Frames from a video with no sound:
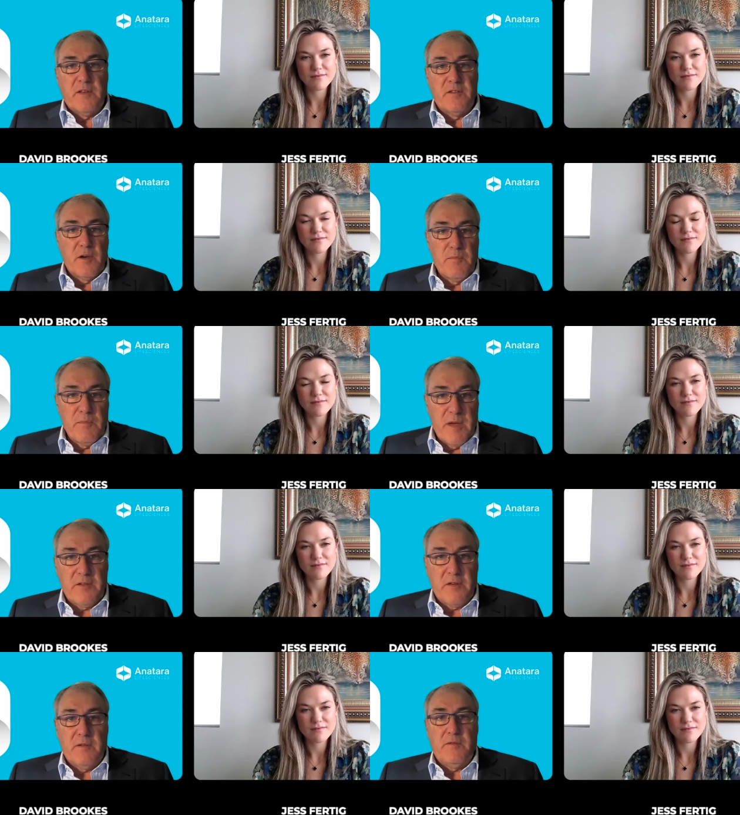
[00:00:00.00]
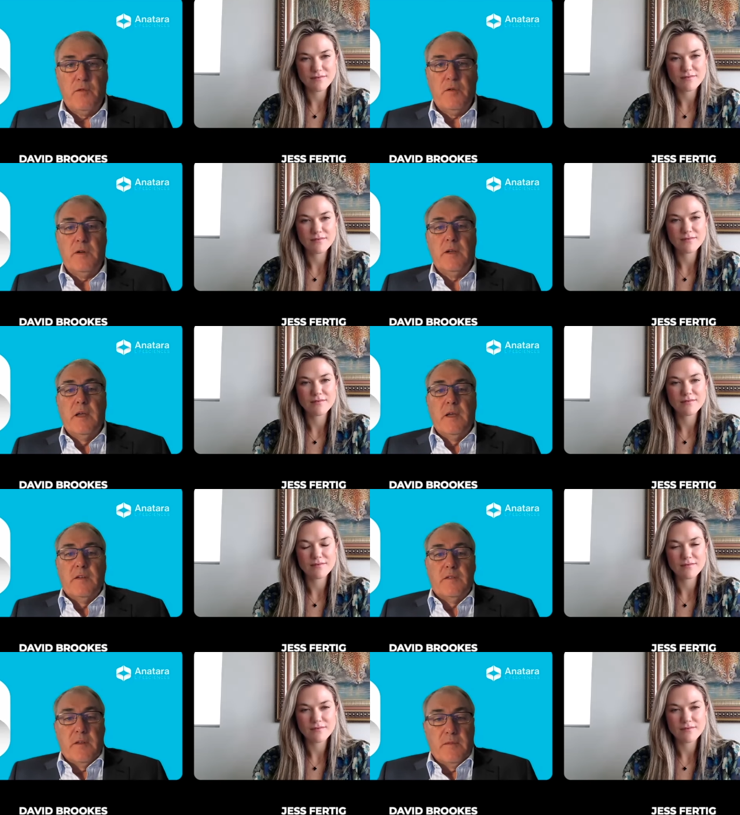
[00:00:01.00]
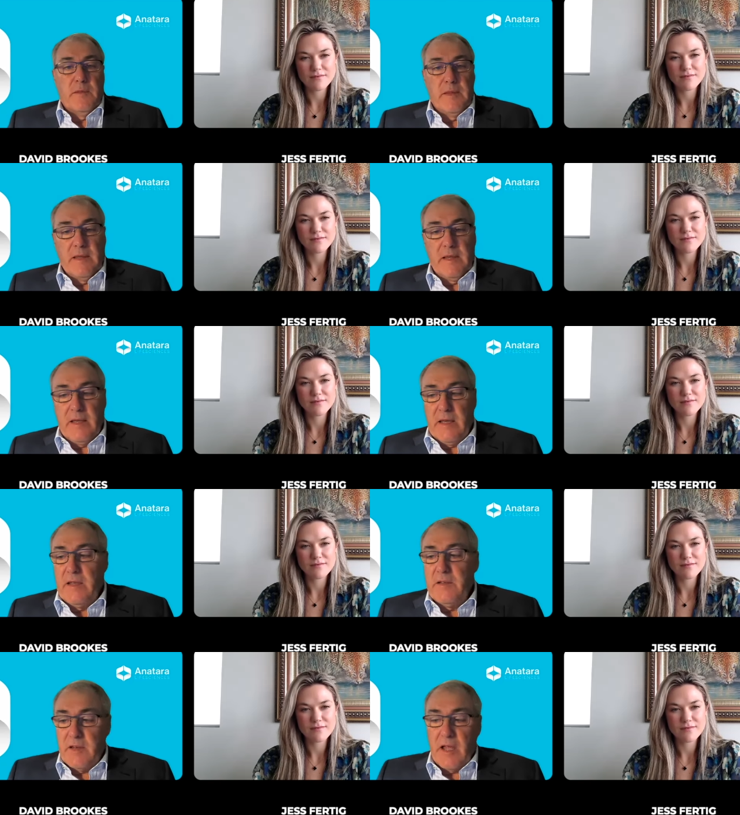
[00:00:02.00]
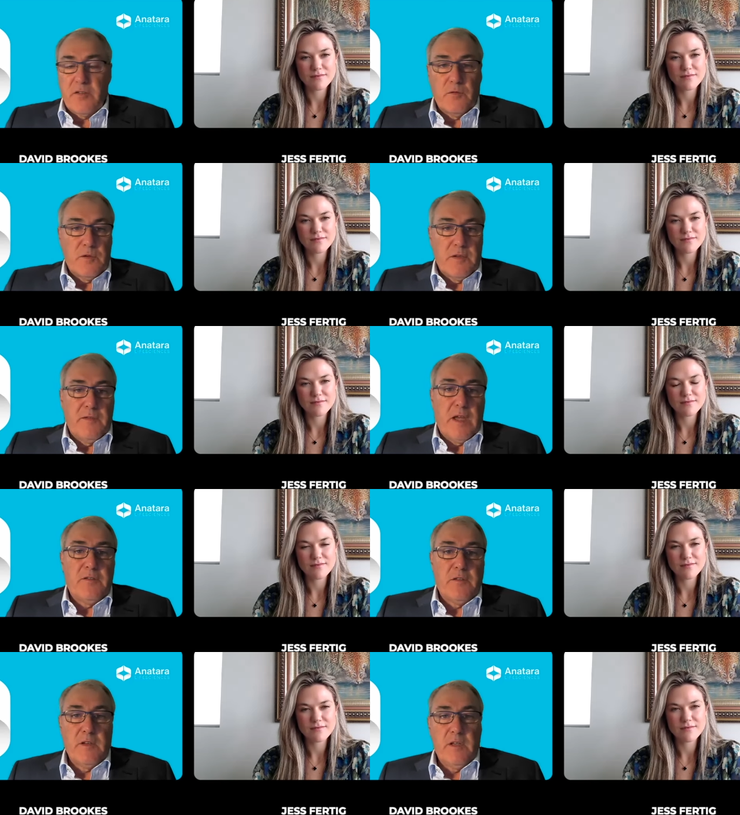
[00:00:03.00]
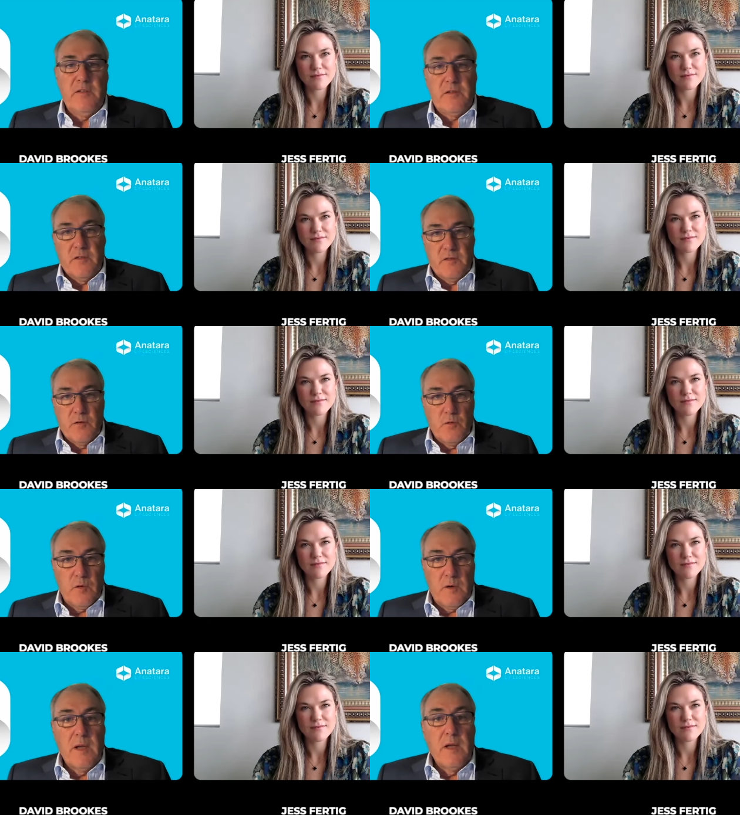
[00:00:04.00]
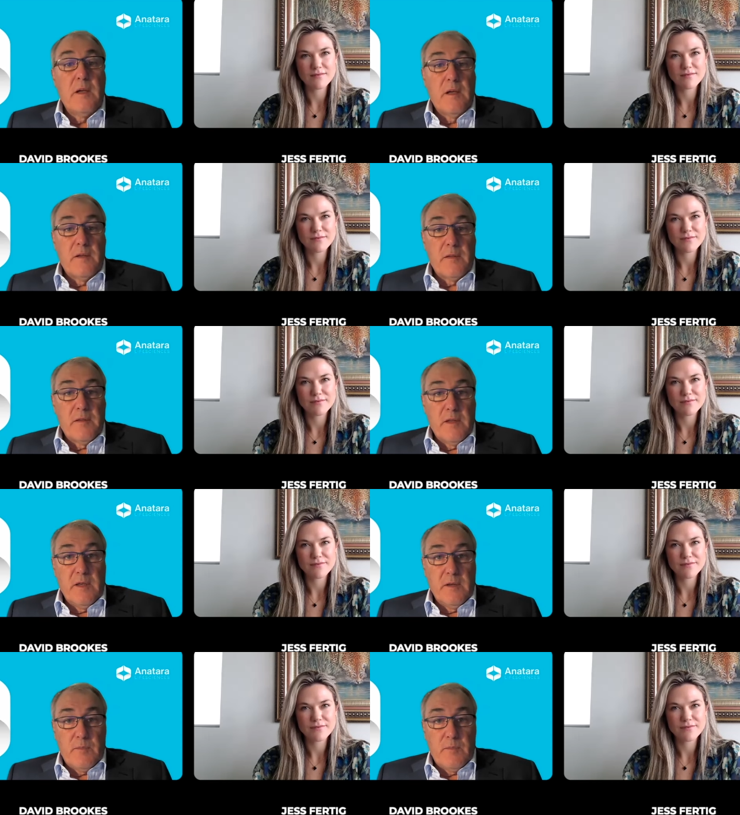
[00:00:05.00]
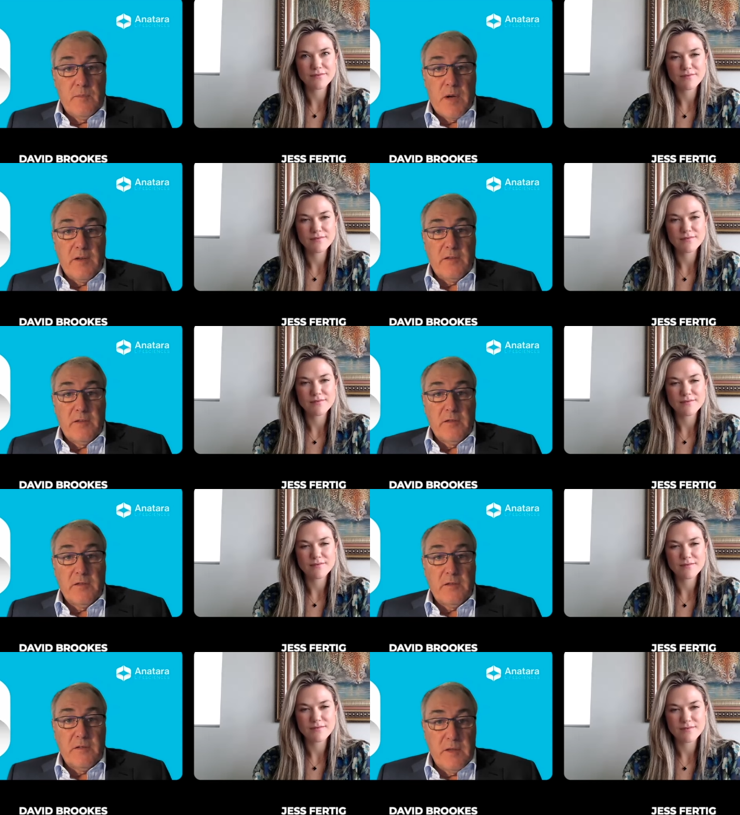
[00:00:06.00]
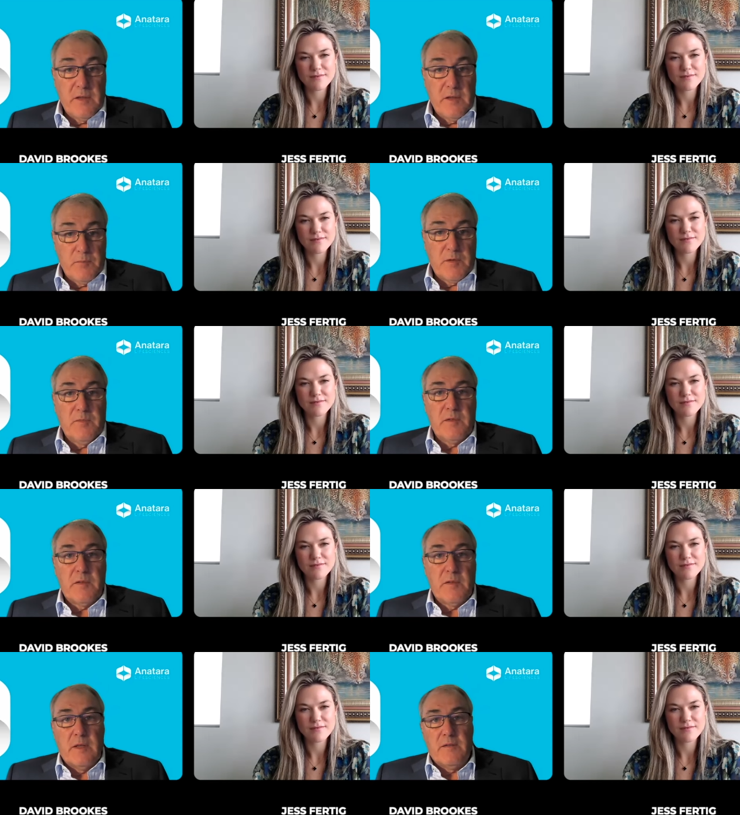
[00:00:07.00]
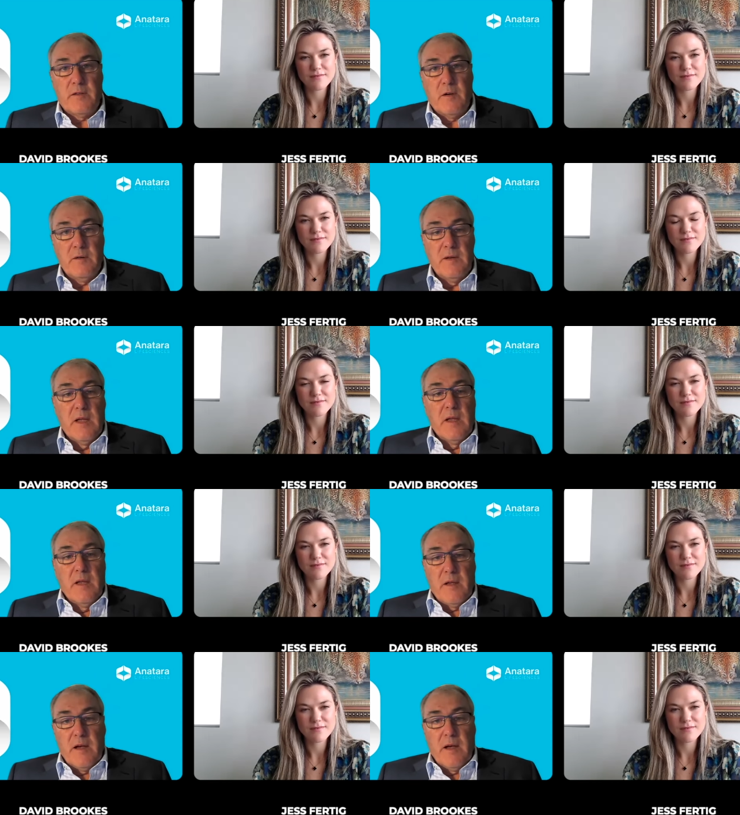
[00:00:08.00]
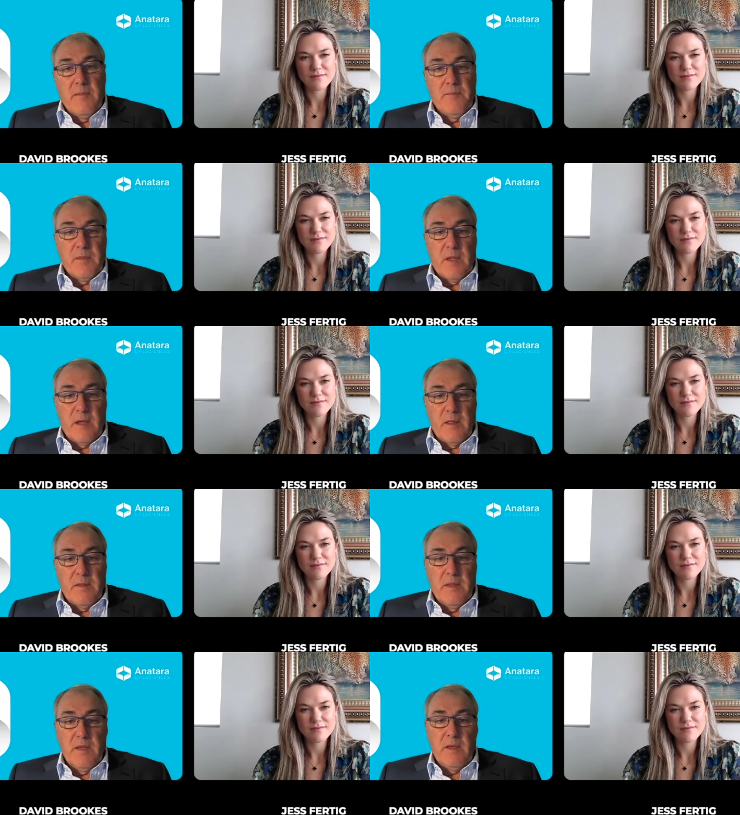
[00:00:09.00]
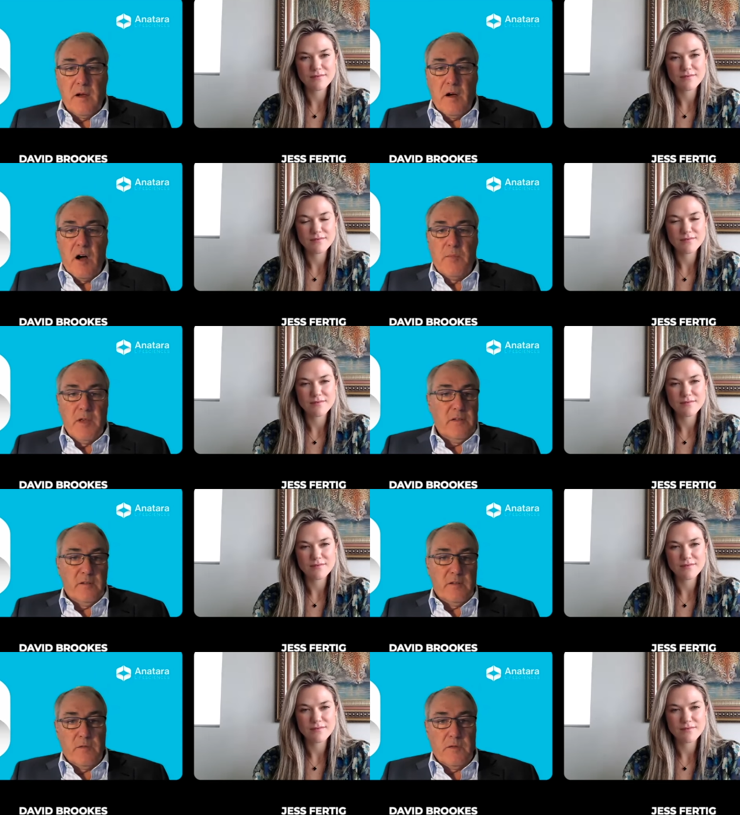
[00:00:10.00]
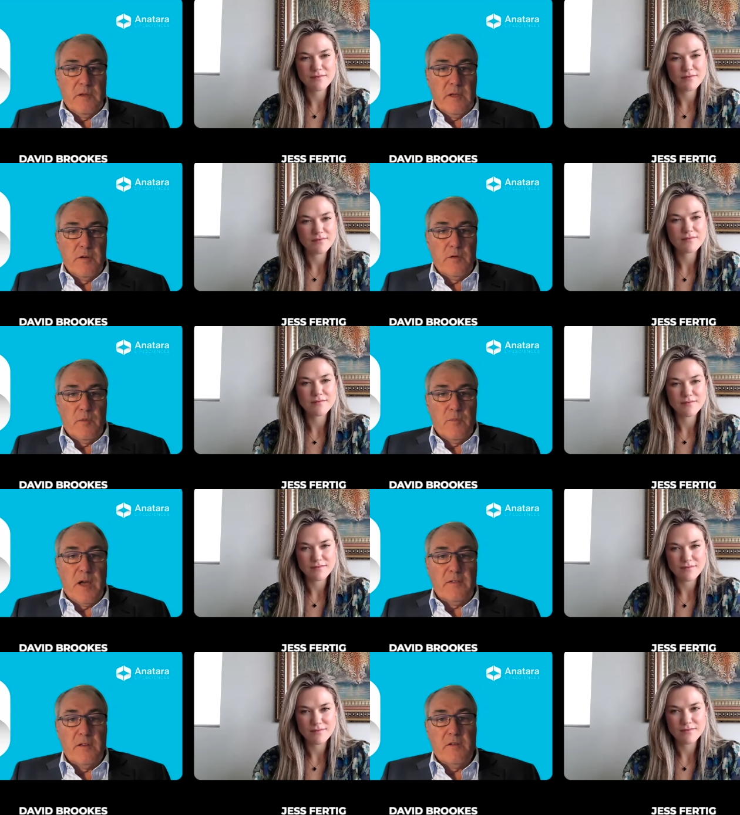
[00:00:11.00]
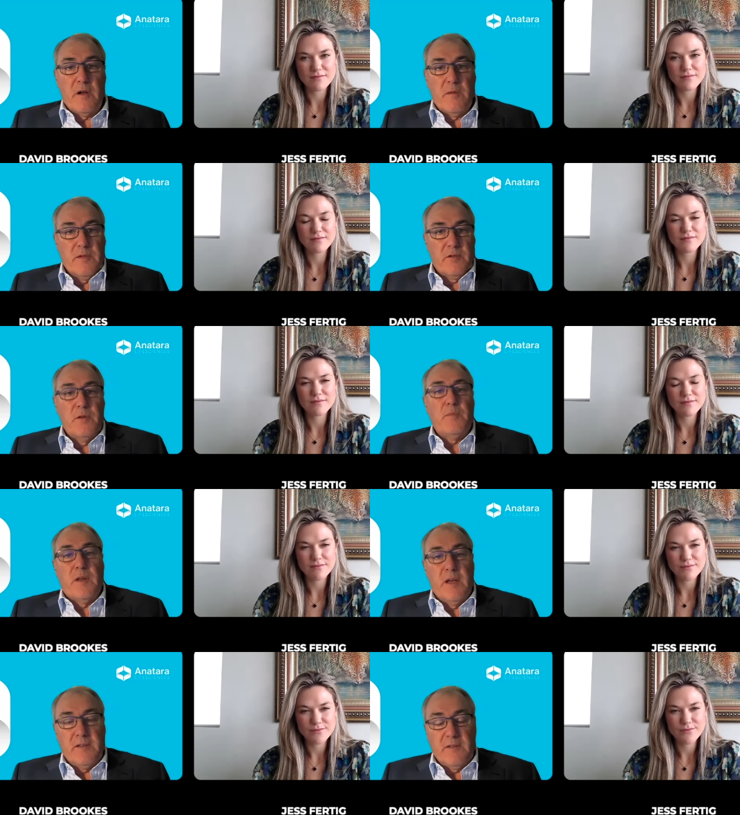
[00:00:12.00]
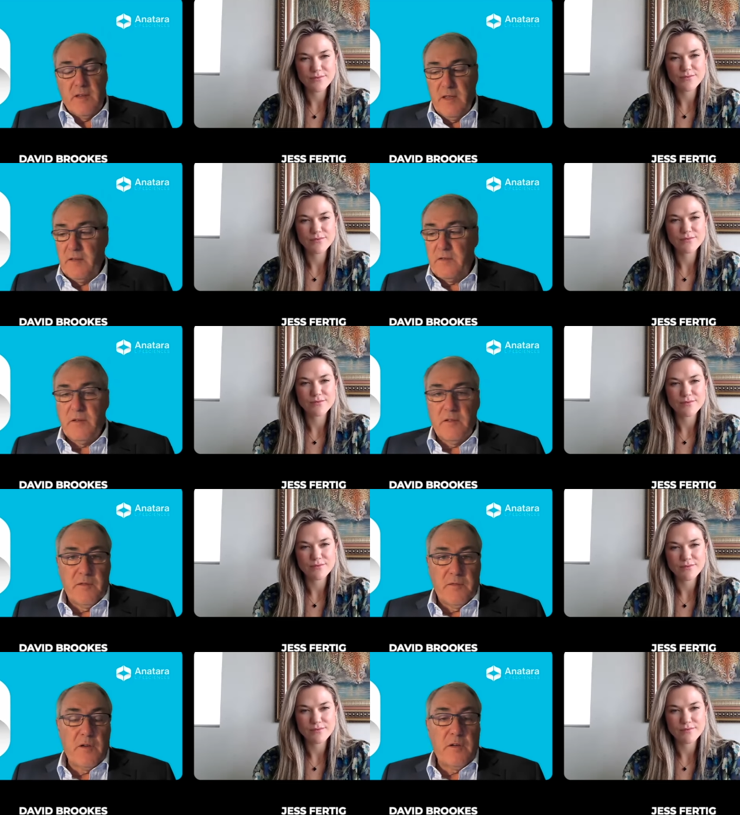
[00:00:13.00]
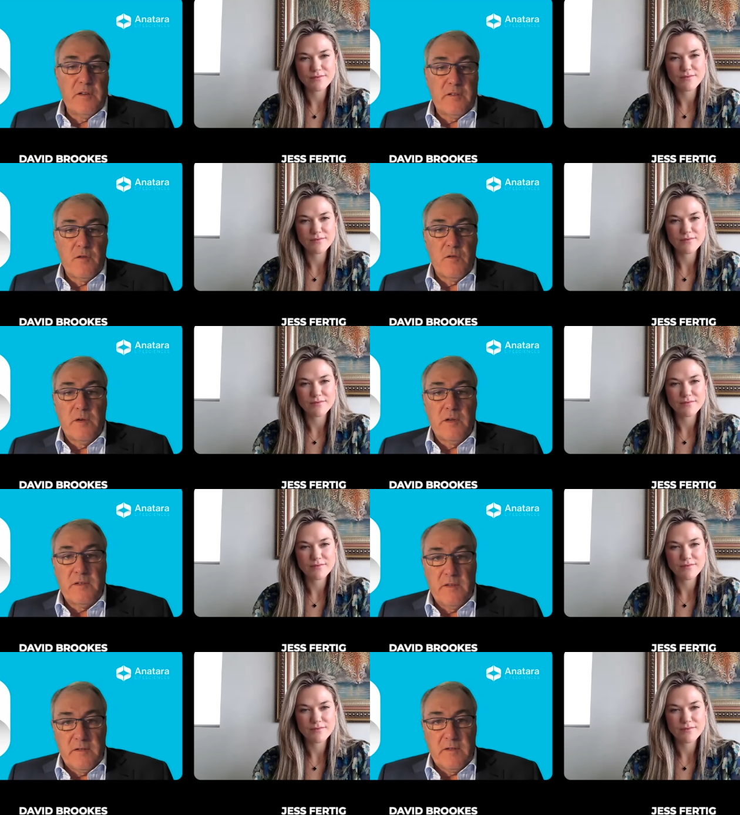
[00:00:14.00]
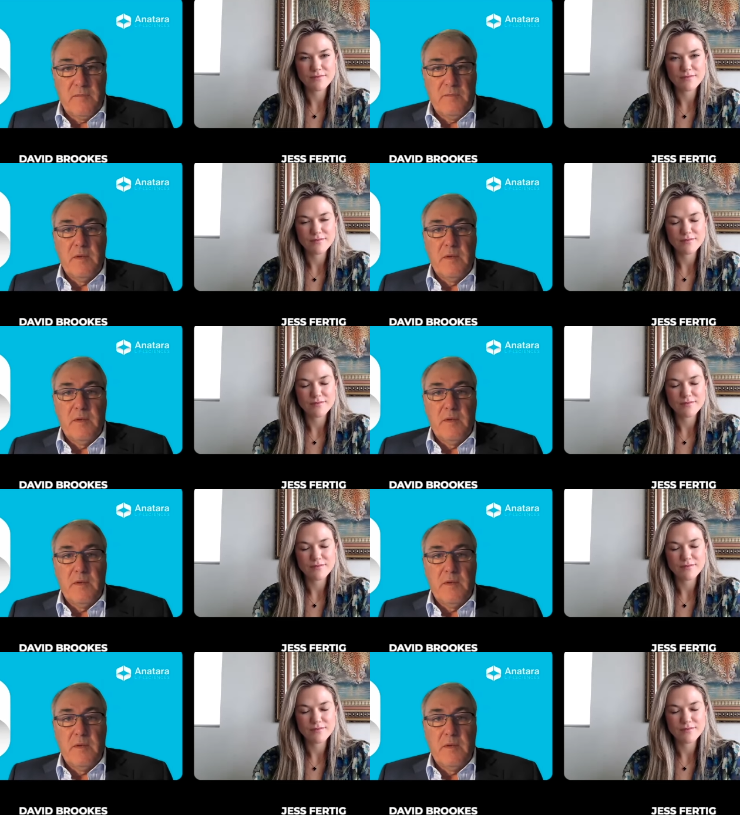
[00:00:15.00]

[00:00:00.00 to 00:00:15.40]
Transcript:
Speaker 1: There's not a measure for it. So the international convention is to score the patient's symptoms. And so um, the I B S is obviously irritable bowel syndrome, and the triple S is severity scoring system.